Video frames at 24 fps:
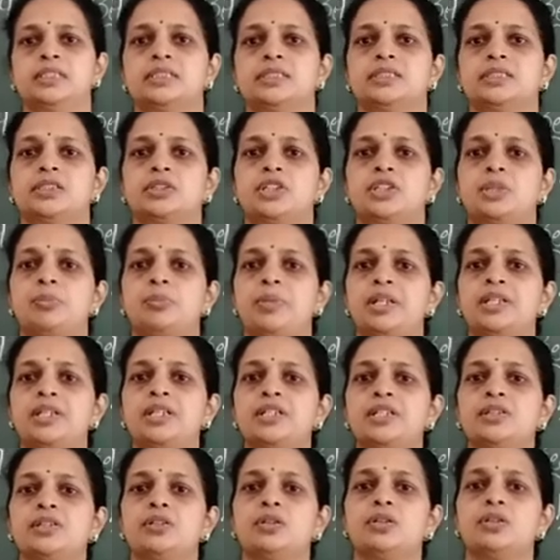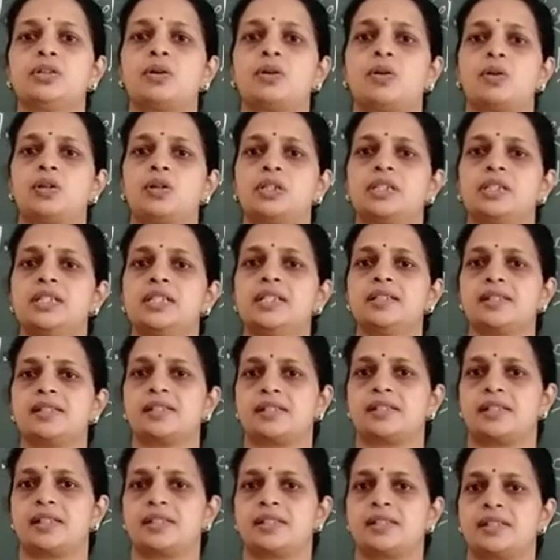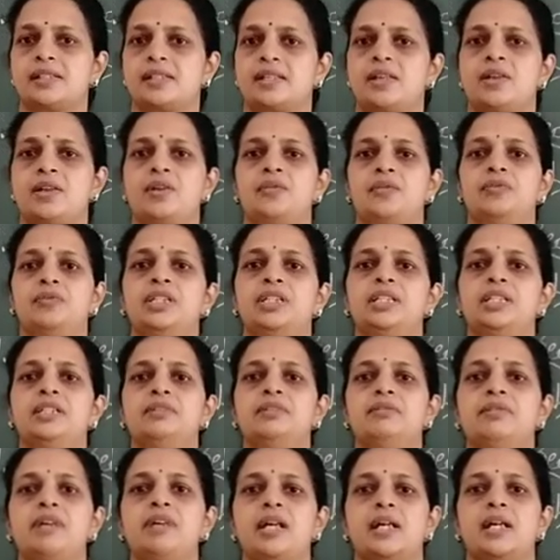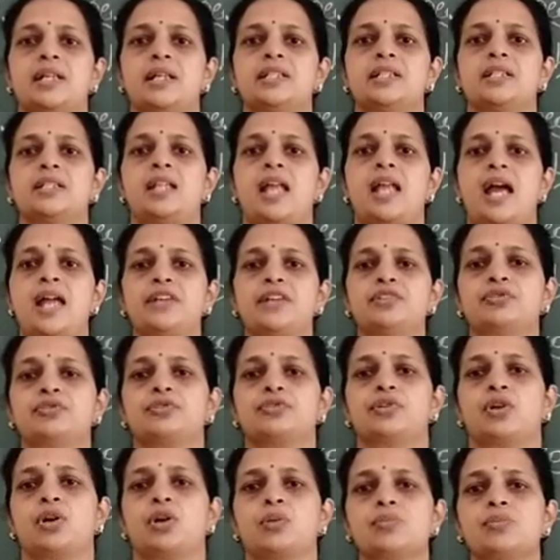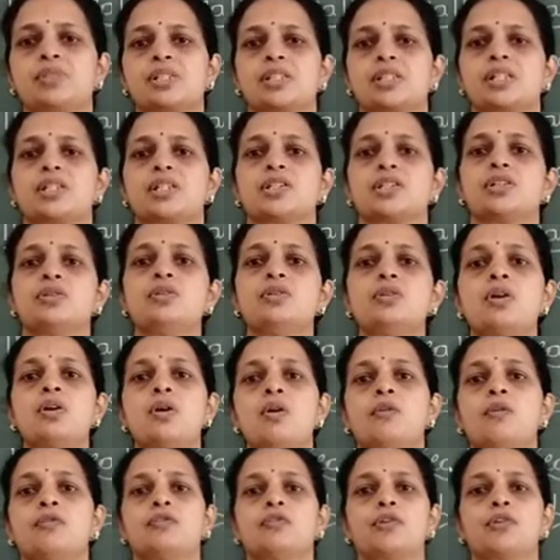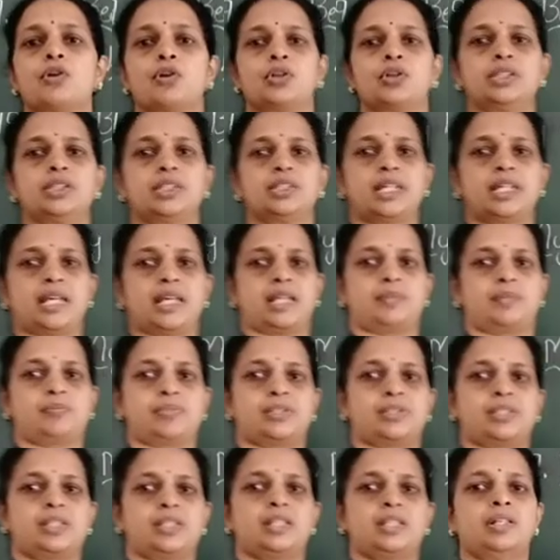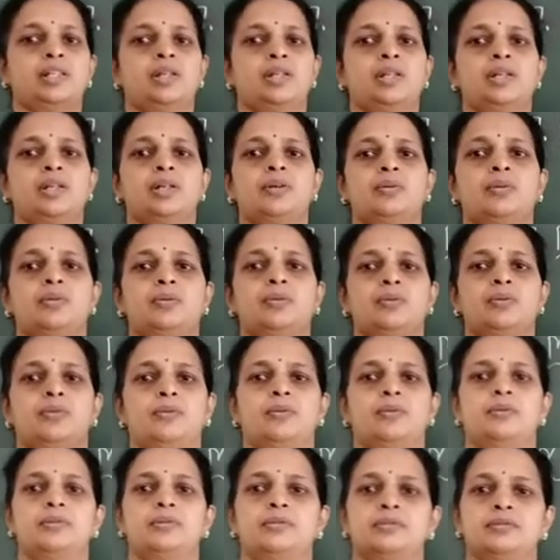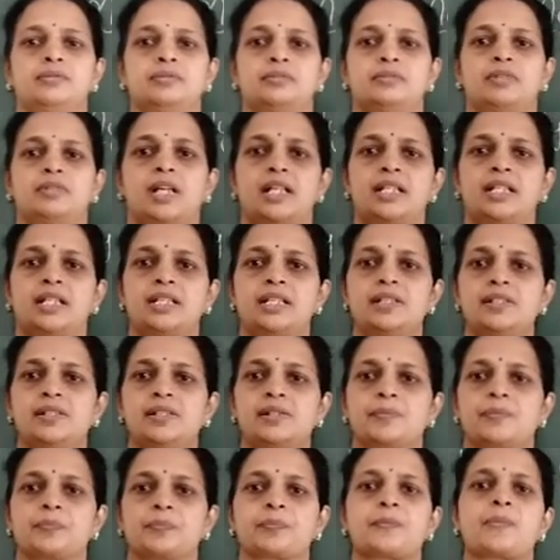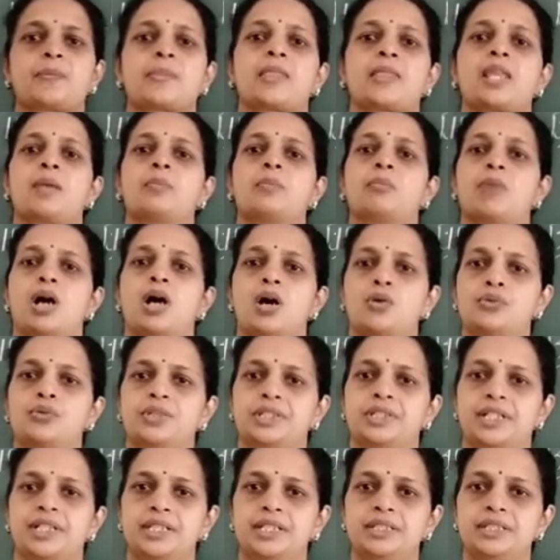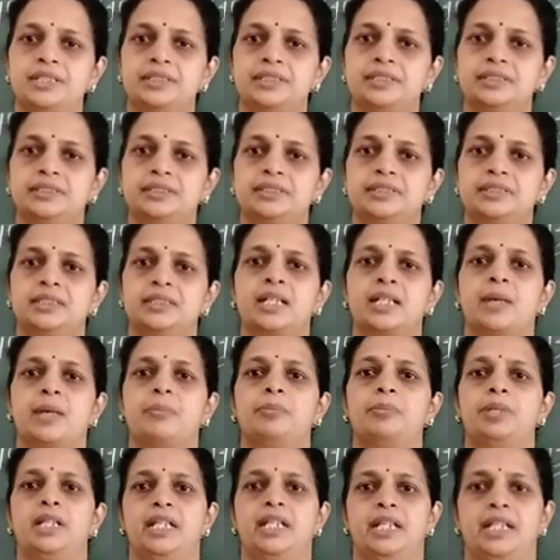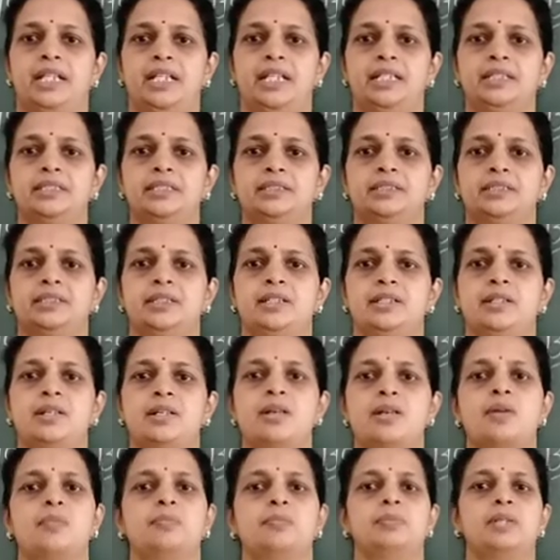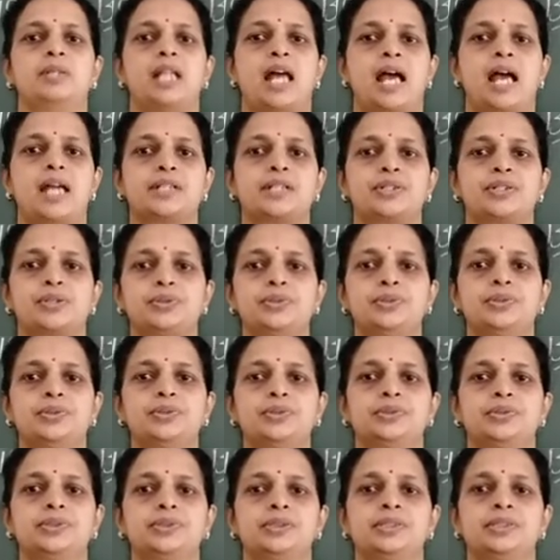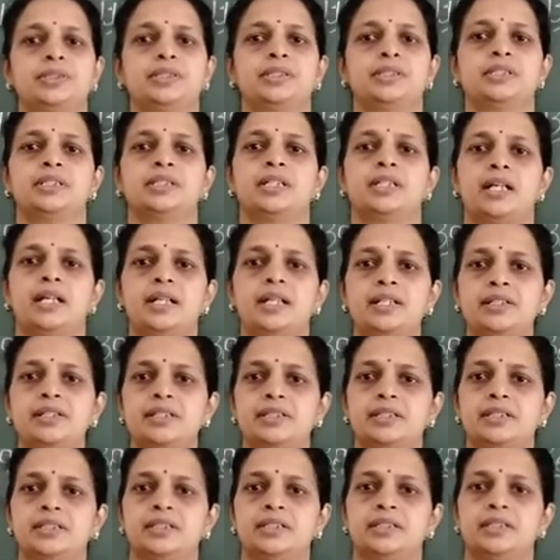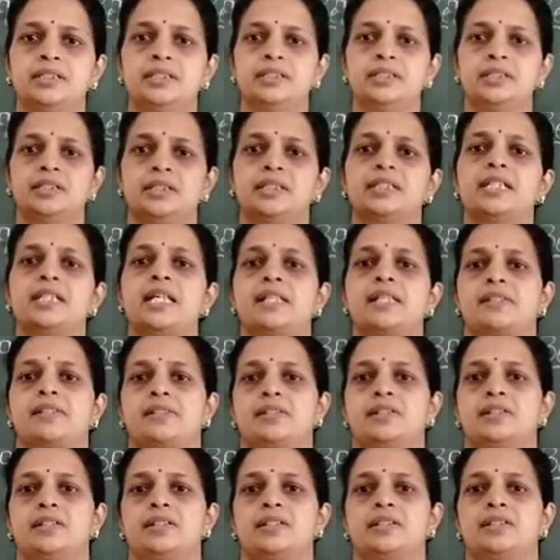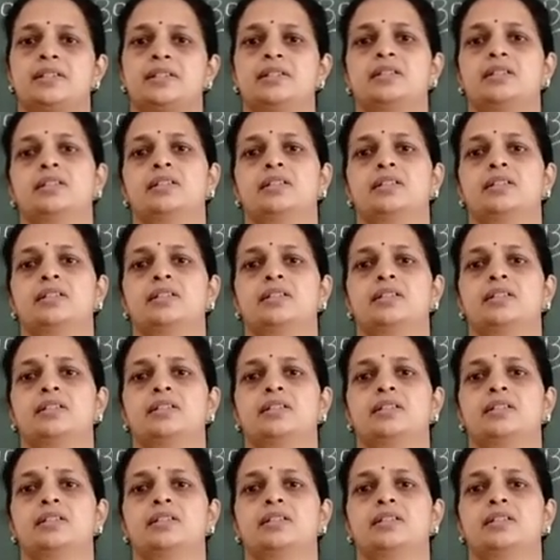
So depending on all these things, we divide landforms into 4 types. One is mountain, plain, plateau and desert.